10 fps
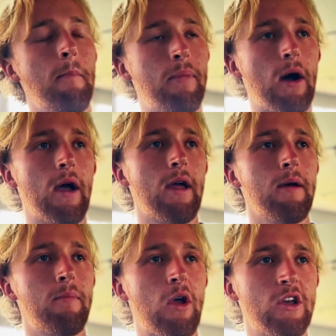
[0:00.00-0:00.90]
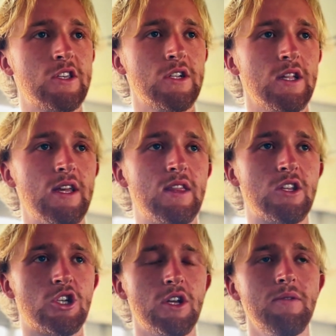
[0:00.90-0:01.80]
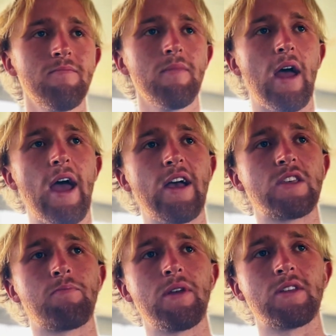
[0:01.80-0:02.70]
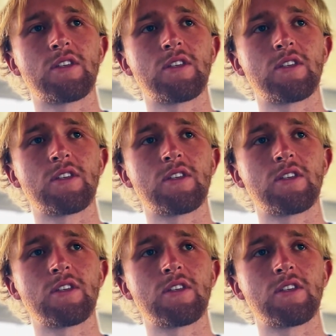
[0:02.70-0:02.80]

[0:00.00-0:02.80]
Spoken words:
but personally, the gym has been